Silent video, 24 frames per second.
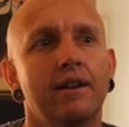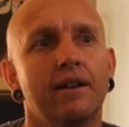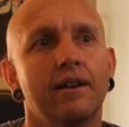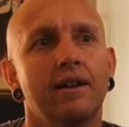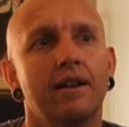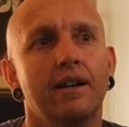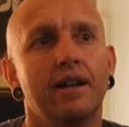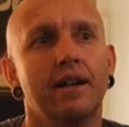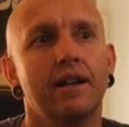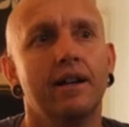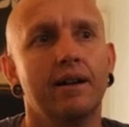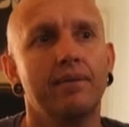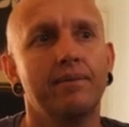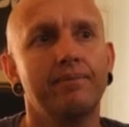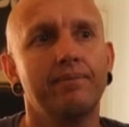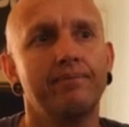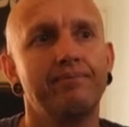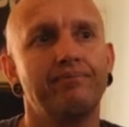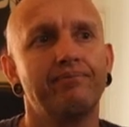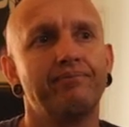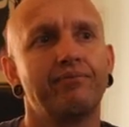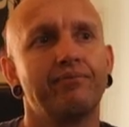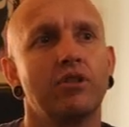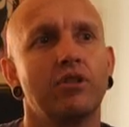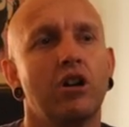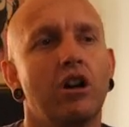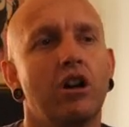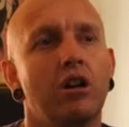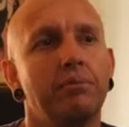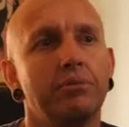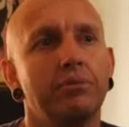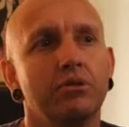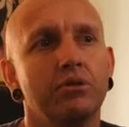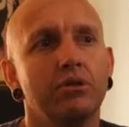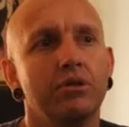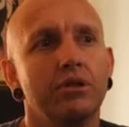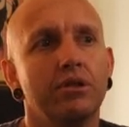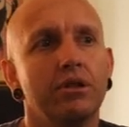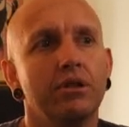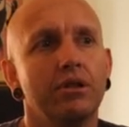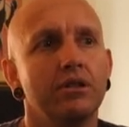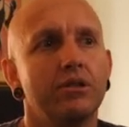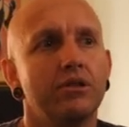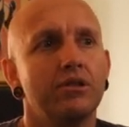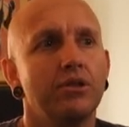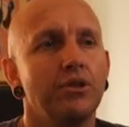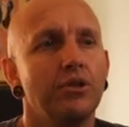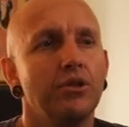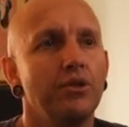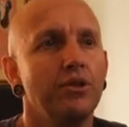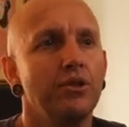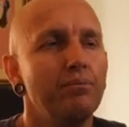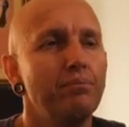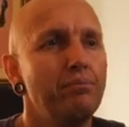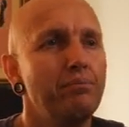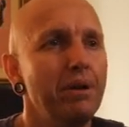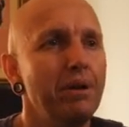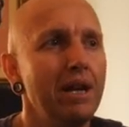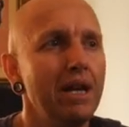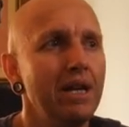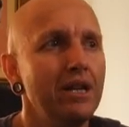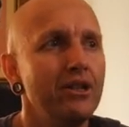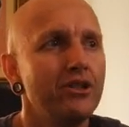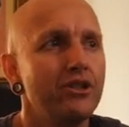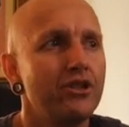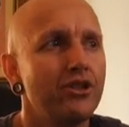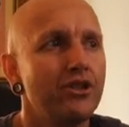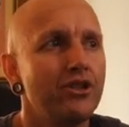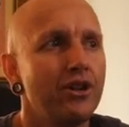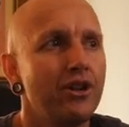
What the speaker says: Hopgood to the bench.